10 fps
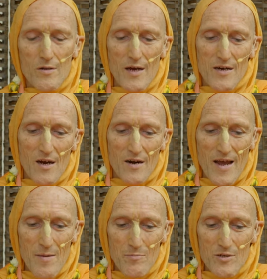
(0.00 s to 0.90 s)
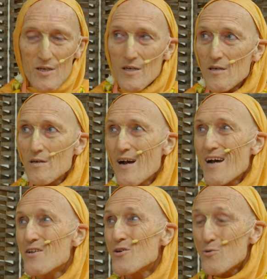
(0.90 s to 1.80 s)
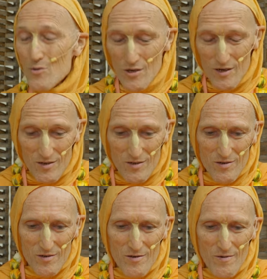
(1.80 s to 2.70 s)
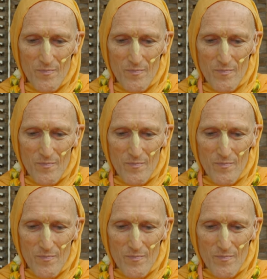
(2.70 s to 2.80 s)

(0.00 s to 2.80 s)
that are empty and useless